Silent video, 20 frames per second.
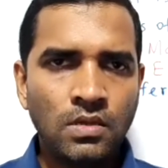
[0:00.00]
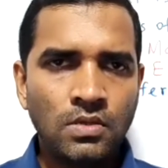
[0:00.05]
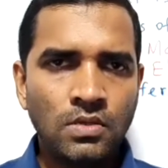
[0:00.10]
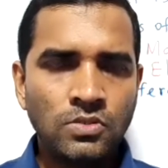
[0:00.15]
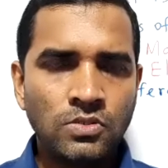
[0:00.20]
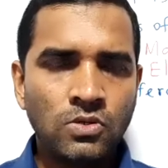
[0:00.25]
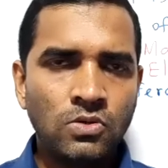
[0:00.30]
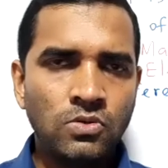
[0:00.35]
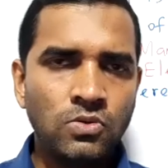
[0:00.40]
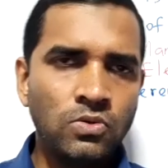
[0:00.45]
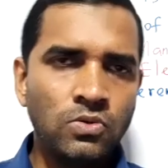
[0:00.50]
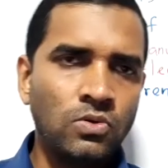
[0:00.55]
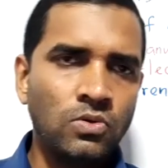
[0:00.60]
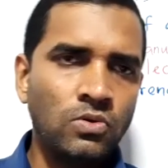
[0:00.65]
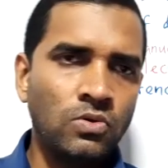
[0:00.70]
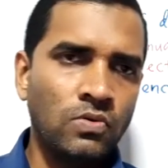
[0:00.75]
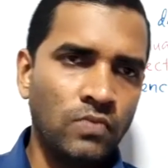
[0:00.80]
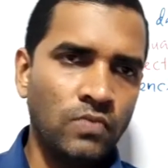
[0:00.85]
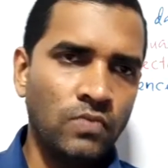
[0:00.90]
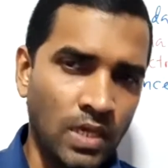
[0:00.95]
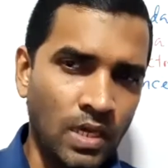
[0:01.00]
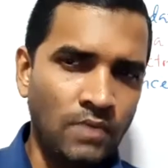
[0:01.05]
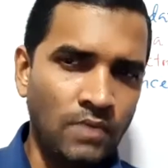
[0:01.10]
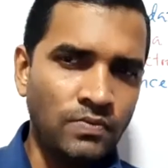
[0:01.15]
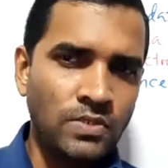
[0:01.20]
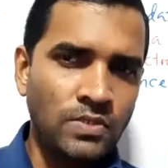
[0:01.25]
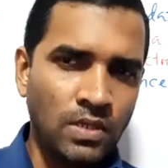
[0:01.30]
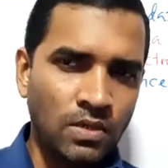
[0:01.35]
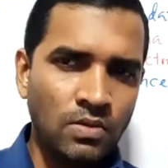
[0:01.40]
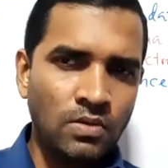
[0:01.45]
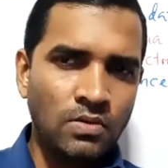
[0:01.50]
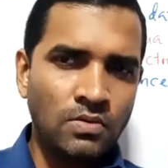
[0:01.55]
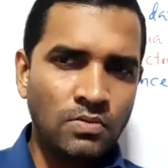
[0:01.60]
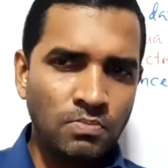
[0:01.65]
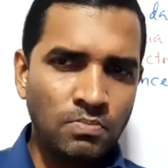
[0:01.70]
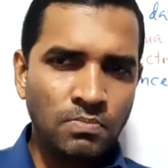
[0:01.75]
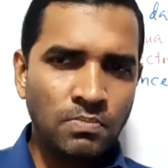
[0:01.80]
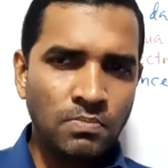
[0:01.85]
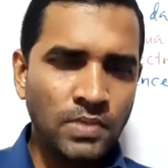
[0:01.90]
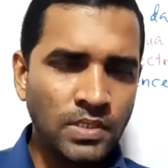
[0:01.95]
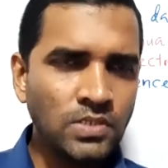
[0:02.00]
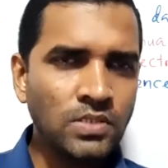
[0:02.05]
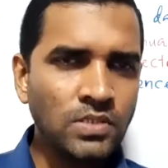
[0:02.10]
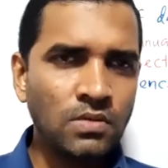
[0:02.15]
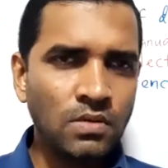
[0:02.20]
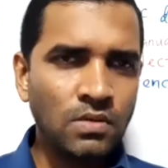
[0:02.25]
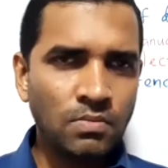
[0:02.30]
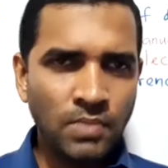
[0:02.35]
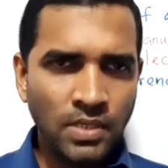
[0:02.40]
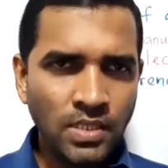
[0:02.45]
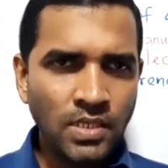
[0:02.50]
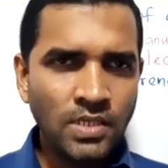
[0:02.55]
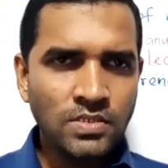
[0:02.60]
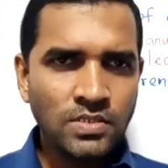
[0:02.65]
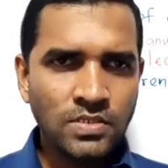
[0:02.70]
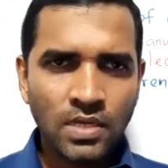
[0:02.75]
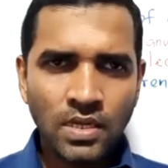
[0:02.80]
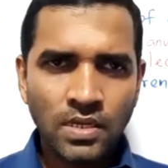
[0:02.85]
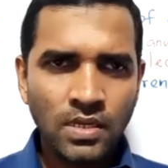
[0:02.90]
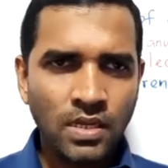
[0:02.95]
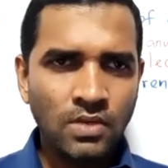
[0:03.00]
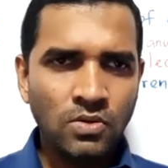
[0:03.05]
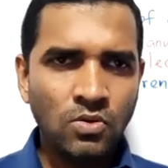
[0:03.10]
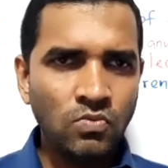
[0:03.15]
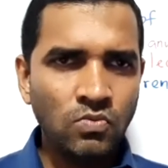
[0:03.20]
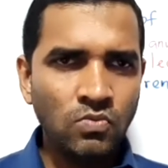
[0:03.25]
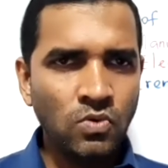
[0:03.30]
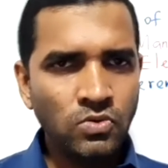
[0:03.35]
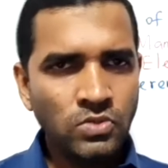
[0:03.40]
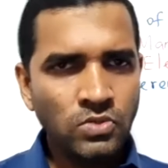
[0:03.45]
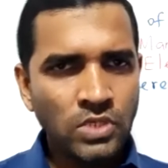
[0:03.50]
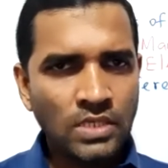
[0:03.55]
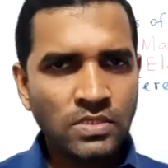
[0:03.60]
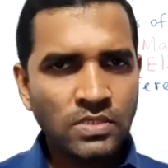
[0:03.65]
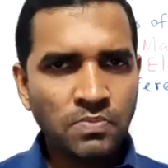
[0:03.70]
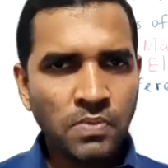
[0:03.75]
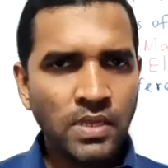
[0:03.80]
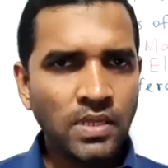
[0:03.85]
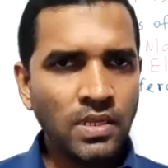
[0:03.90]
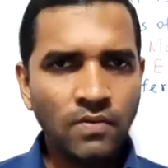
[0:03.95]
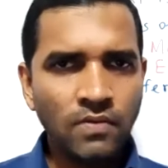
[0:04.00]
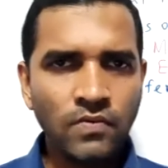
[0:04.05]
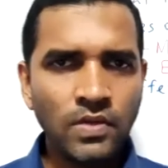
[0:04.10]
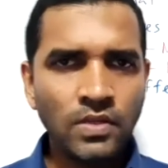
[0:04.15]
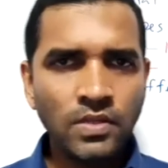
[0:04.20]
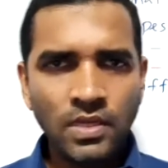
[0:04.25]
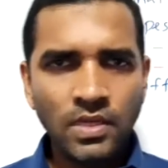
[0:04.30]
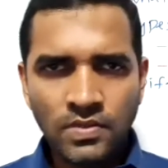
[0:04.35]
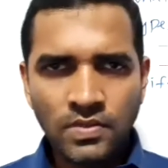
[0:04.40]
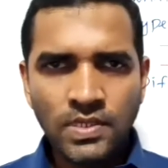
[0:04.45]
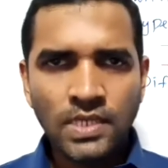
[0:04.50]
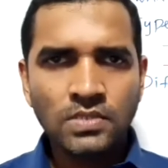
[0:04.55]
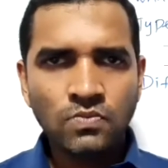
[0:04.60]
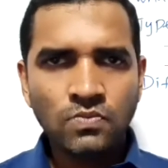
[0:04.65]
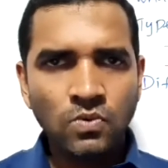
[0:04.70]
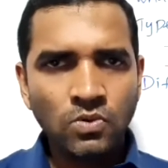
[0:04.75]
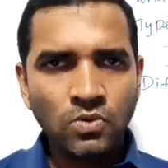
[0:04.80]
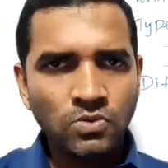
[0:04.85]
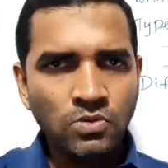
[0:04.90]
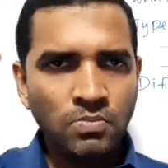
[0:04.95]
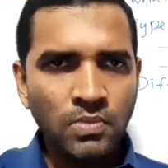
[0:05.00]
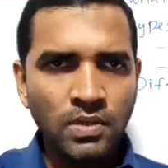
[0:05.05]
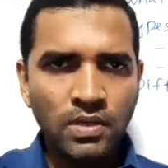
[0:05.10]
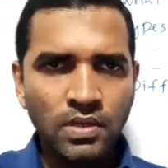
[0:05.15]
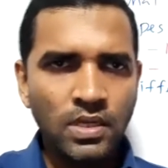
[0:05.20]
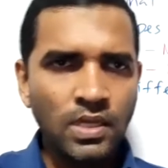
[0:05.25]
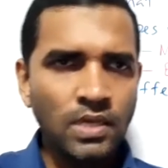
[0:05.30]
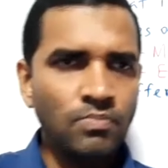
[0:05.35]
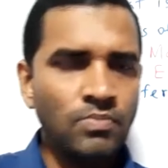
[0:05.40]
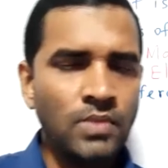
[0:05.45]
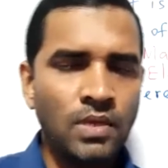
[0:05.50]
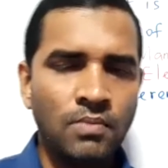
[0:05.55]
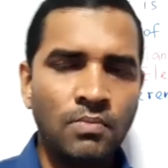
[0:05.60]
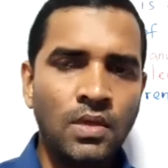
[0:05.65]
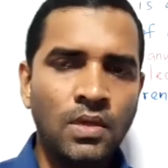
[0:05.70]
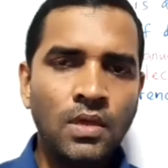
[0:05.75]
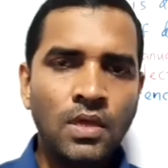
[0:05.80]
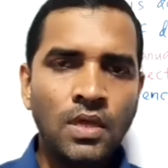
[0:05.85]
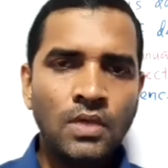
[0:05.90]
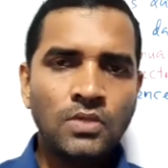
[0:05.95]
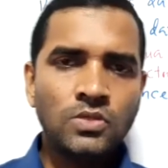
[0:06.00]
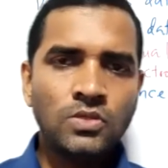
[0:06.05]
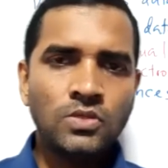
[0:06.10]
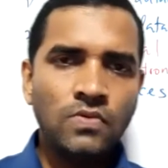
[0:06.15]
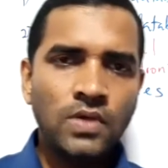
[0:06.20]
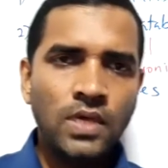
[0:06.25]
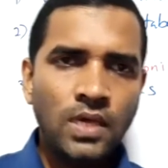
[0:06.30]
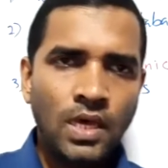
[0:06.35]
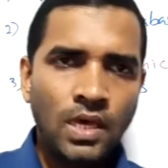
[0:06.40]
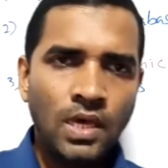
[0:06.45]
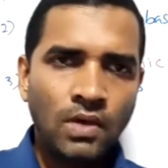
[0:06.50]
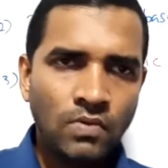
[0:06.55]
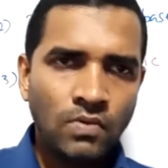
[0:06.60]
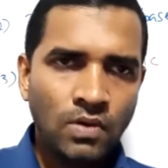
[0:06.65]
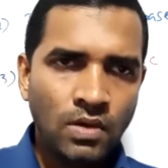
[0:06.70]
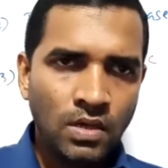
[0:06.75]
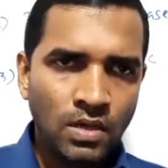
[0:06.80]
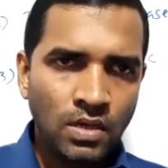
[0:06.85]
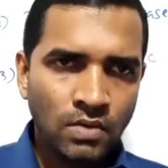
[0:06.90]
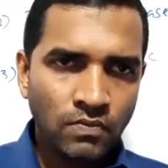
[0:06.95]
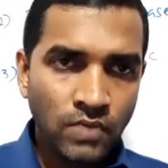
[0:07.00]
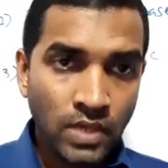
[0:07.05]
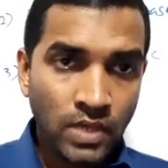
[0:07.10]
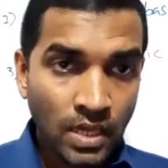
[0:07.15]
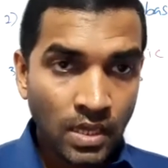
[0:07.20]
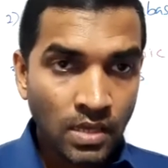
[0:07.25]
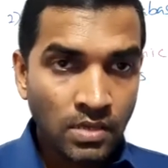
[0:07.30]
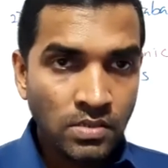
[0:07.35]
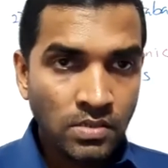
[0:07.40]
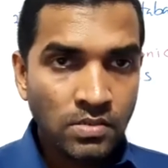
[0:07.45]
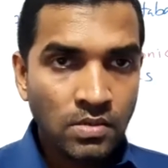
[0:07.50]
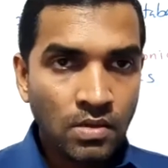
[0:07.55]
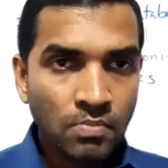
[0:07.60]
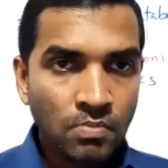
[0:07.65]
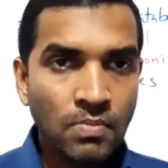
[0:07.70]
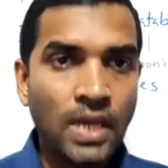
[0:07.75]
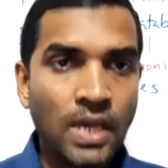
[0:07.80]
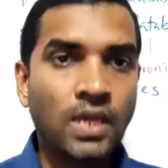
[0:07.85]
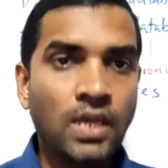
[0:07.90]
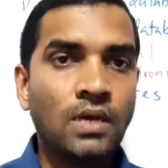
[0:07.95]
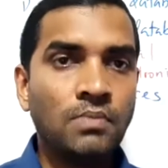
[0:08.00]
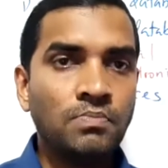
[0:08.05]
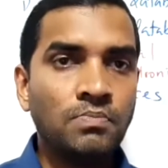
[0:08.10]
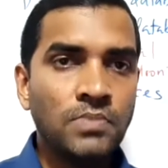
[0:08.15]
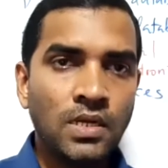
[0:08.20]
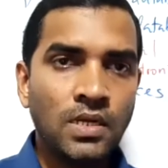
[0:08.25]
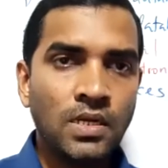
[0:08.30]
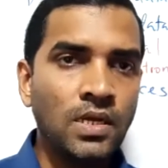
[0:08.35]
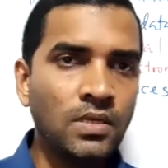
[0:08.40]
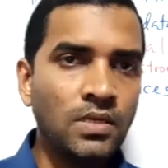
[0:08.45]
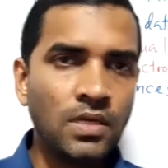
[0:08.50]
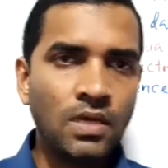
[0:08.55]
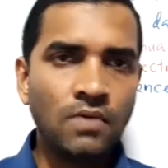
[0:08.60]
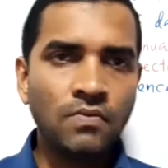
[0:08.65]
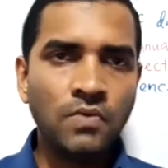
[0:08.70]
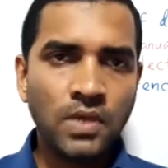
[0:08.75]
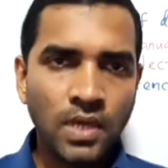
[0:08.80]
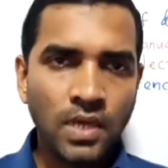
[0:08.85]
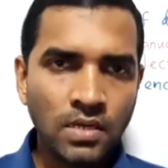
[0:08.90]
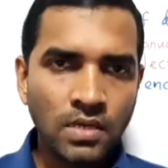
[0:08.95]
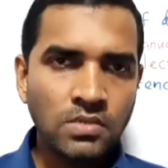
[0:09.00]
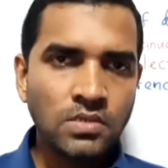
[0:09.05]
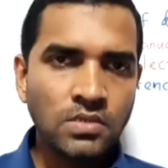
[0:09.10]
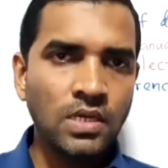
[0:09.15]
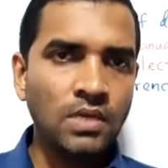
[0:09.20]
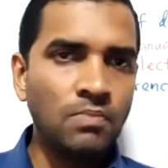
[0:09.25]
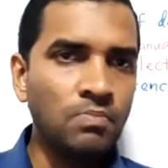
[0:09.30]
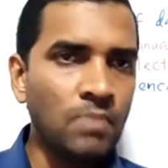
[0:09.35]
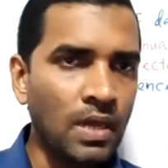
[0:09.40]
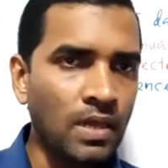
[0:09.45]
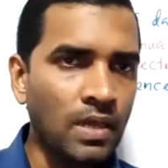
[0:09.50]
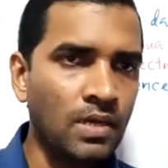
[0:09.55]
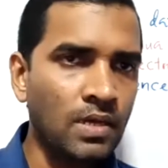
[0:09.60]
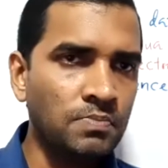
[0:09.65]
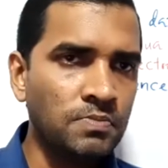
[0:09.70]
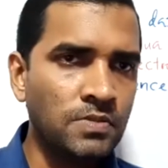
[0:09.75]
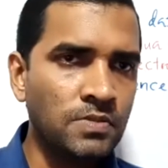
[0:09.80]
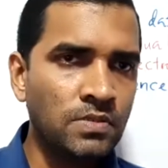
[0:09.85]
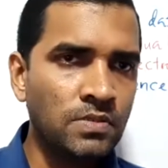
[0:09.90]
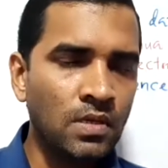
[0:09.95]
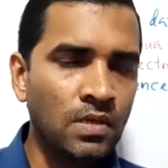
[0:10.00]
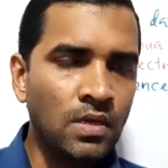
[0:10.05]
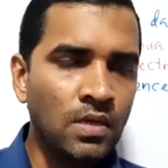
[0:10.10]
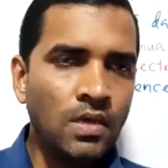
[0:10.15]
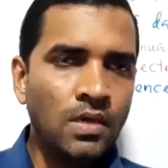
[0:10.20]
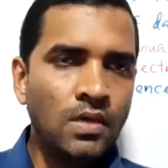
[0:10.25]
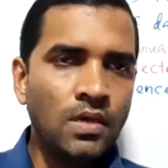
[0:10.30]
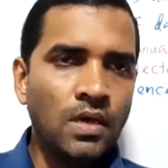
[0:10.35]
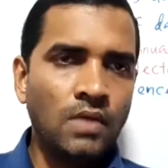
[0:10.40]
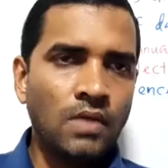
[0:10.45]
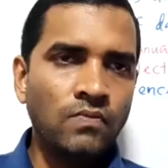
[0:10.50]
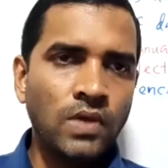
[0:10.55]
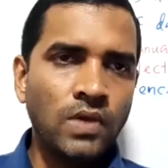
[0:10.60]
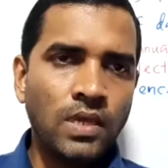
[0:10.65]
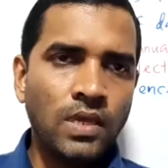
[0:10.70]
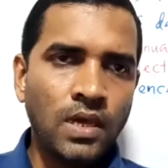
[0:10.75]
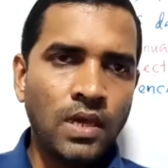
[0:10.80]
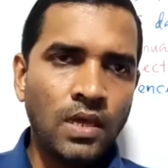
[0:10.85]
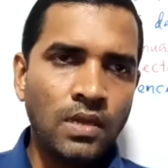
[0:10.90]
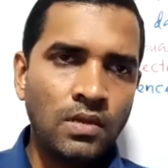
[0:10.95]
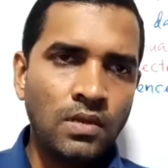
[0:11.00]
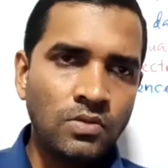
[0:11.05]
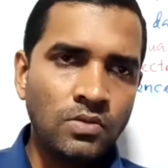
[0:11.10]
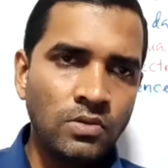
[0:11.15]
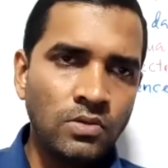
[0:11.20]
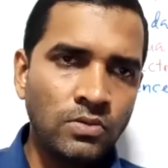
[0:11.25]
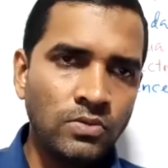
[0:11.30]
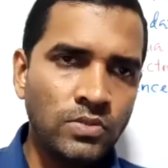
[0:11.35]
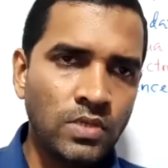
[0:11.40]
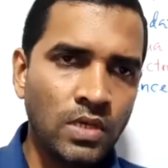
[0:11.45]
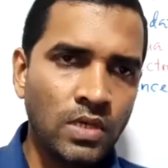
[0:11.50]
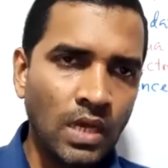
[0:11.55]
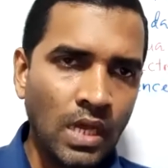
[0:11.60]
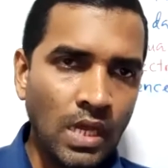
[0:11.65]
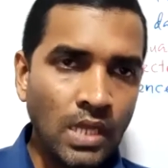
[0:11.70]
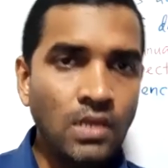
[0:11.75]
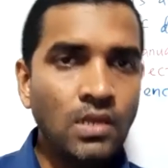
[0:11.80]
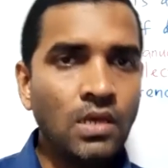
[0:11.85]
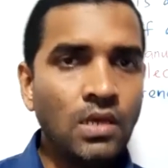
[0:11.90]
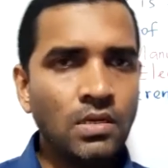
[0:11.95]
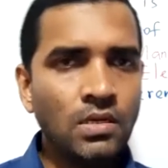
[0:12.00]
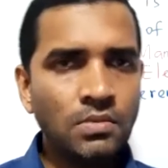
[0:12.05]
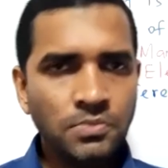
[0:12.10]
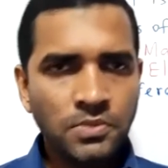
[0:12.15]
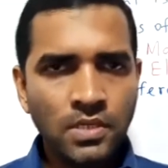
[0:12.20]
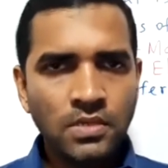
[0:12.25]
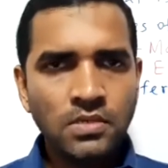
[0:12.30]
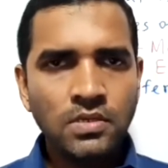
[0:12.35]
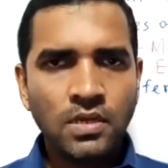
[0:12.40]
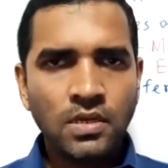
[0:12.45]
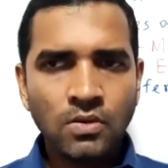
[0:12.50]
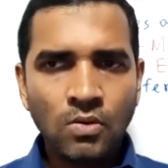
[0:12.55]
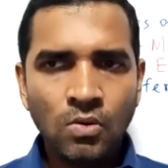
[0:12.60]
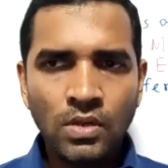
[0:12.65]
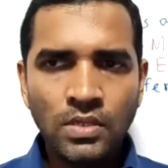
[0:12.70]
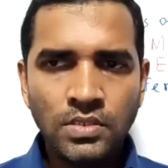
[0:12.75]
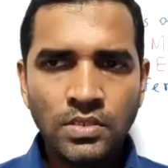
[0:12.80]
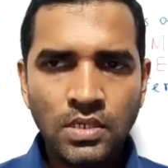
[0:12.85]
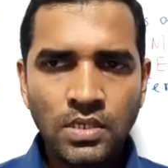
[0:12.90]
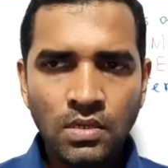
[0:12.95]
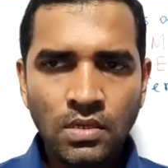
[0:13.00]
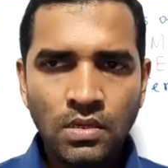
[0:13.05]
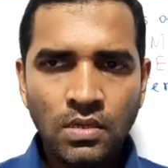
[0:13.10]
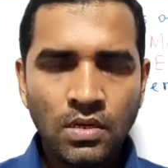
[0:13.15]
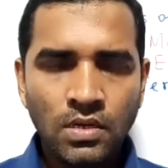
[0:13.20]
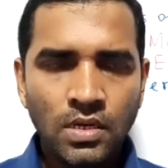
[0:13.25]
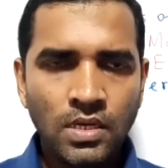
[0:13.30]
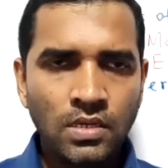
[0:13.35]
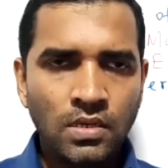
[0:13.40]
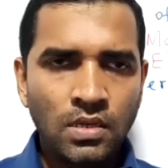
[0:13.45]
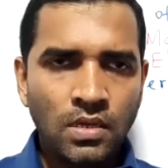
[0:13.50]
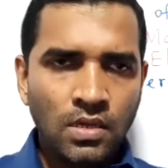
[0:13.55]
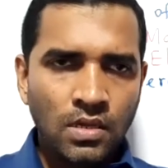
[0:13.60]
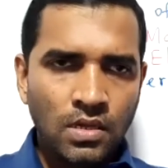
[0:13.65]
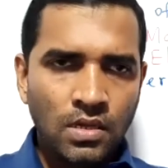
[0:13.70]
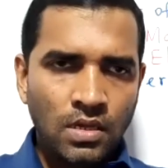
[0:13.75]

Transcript: So, we have methods, right? I don't want to explain everything, just want to name them. So we can back up the data, we can take backups, and we can use encryption technology, right?